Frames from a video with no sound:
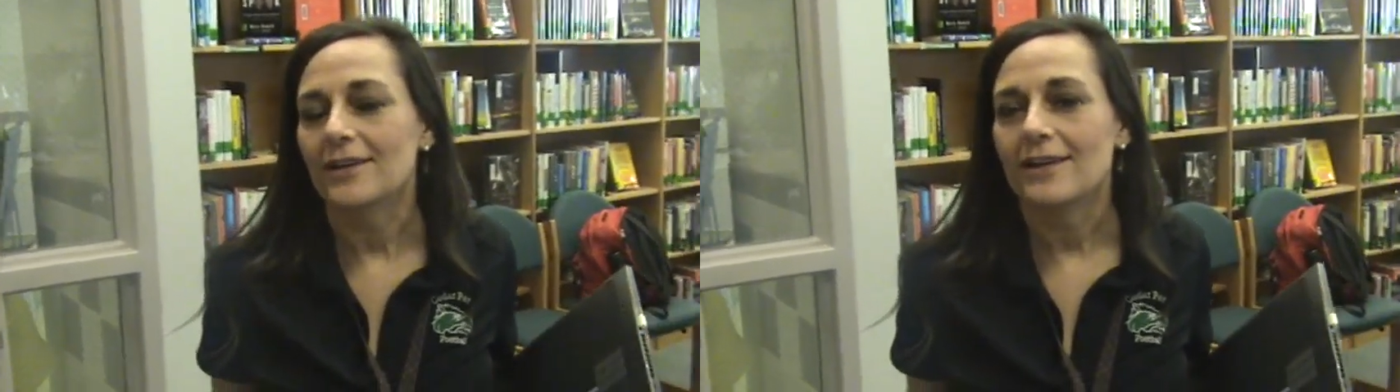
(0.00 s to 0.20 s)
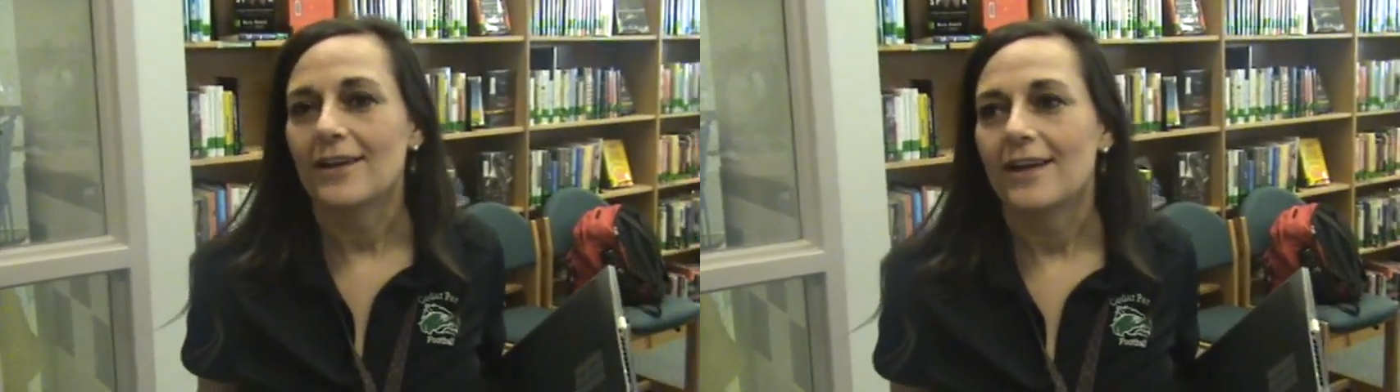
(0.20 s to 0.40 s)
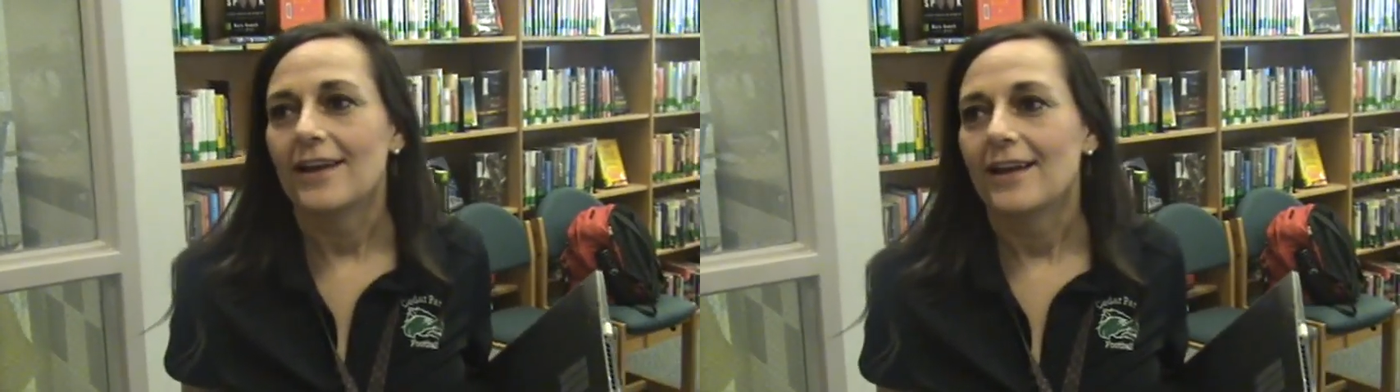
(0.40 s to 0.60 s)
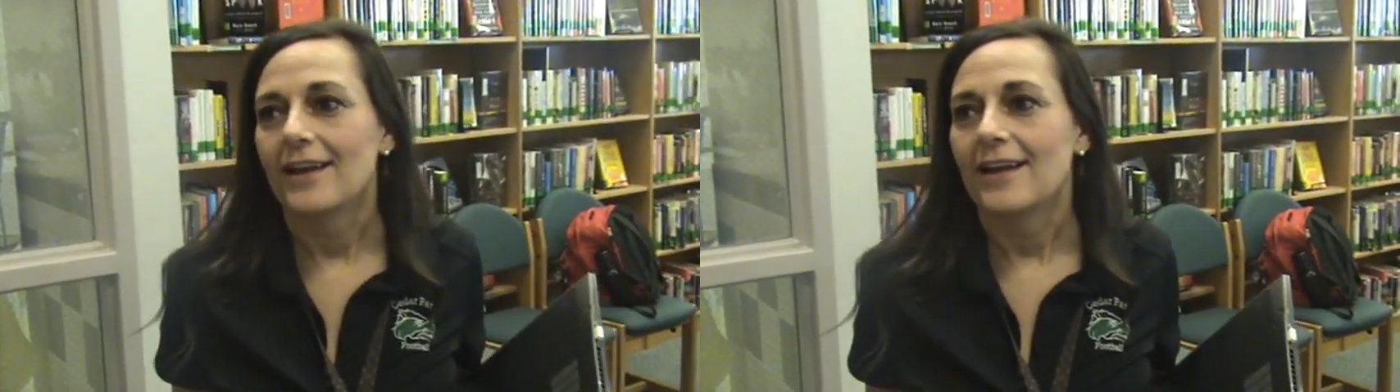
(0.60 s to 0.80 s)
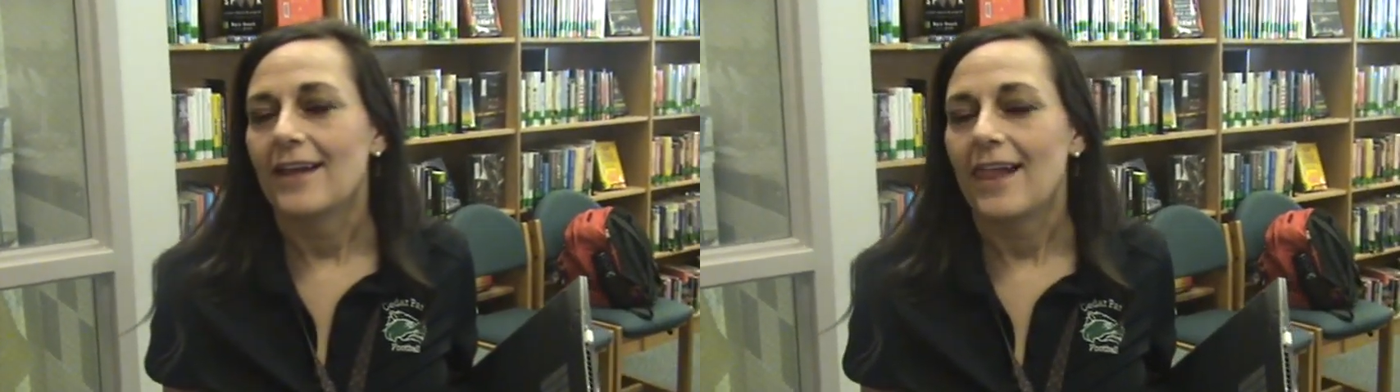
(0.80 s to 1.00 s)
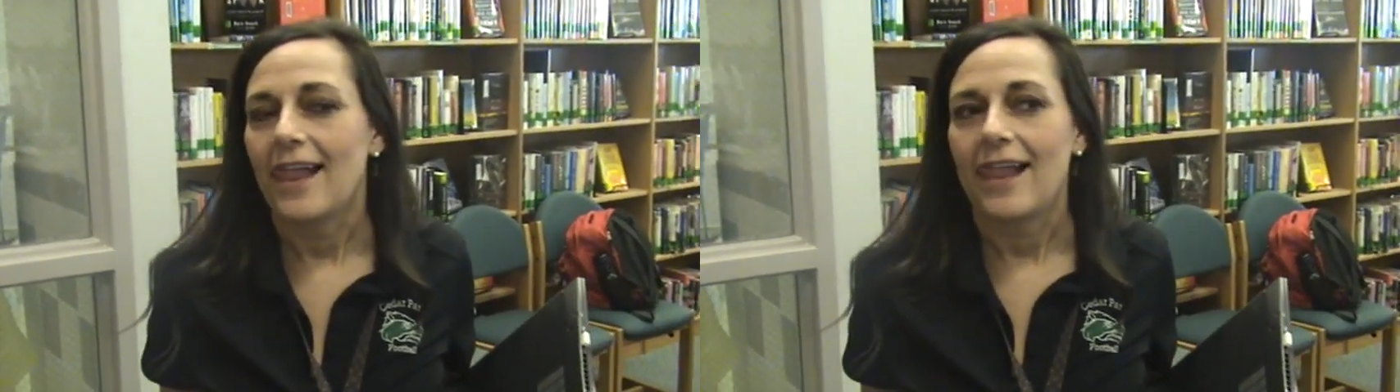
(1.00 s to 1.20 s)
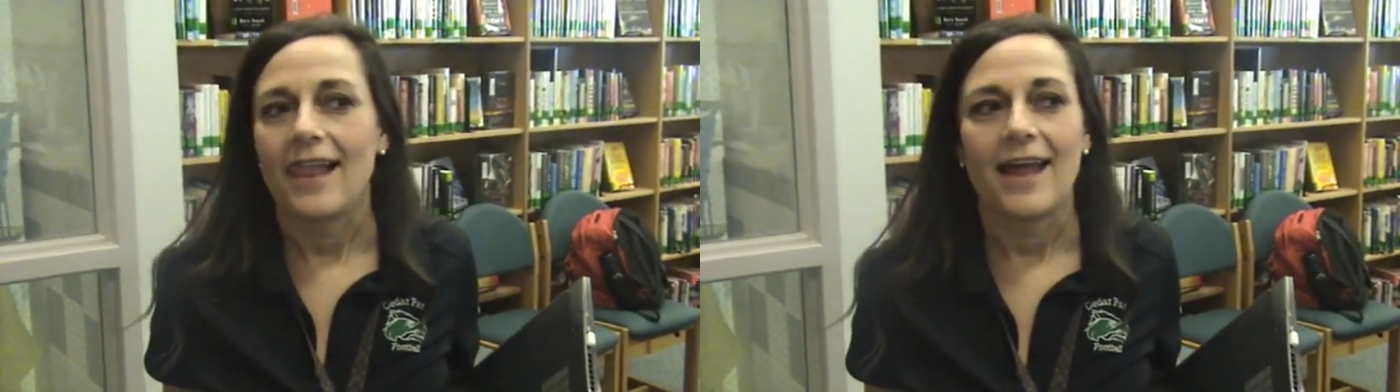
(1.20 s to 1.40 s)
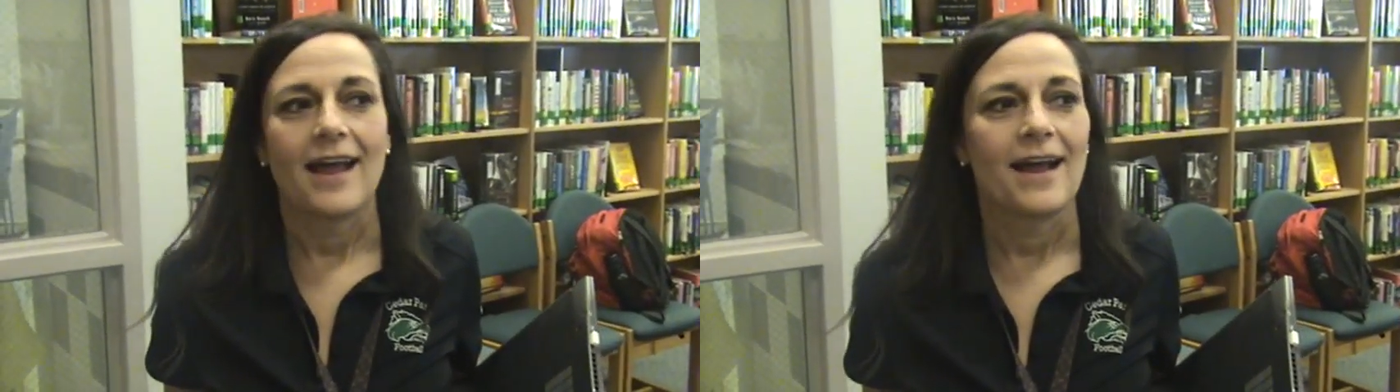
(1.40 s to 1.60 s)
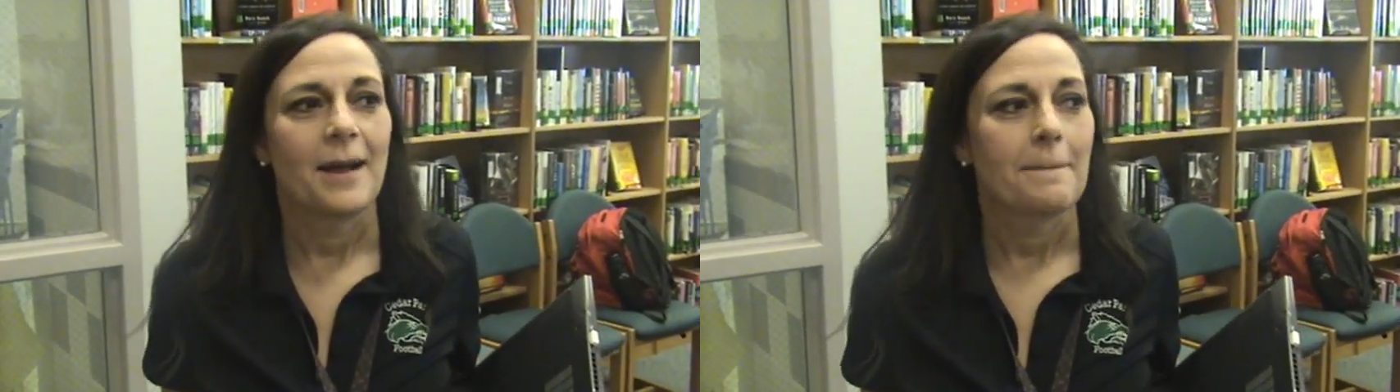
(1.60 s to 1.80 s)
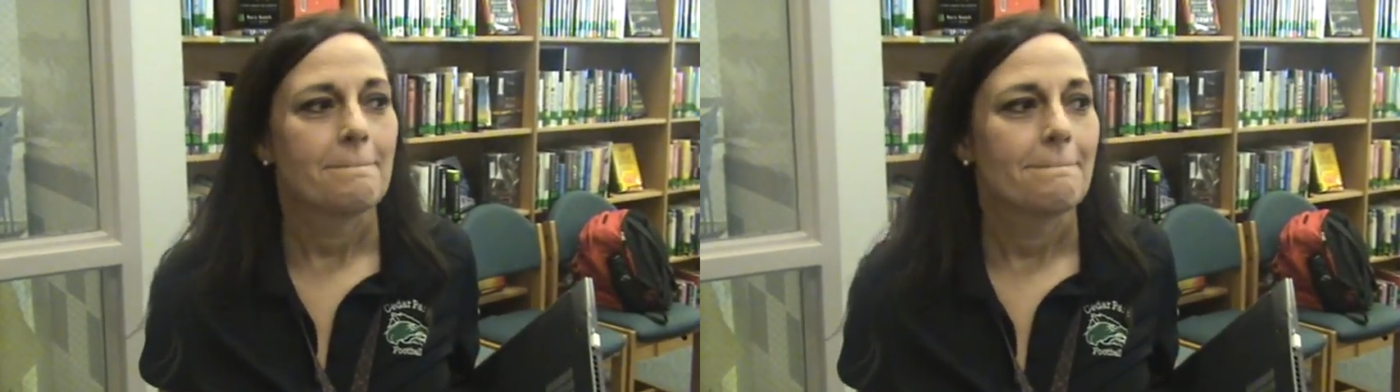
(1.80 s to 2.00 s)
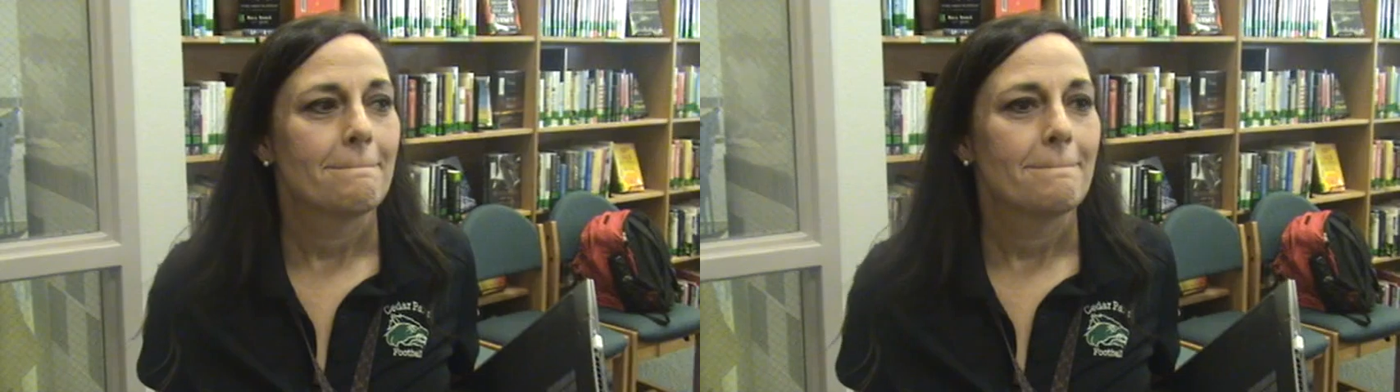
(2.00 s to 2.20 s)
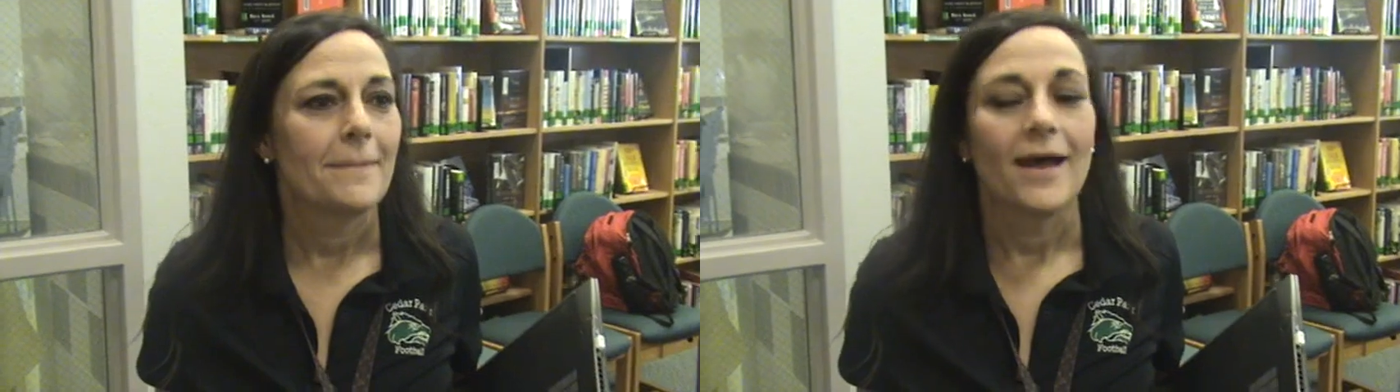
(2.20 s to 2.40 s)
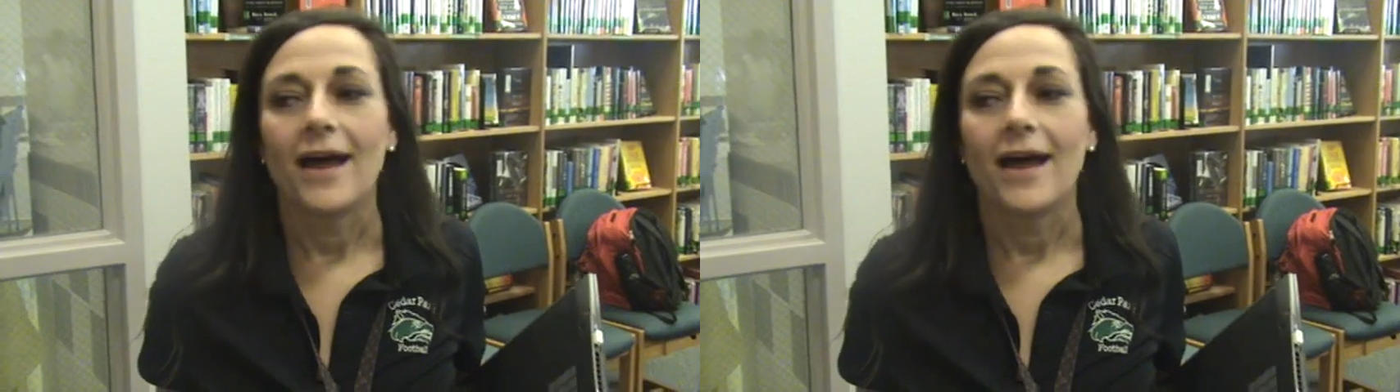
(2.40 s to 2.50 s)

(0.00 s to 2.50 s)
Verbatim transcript: Yeah, anything you want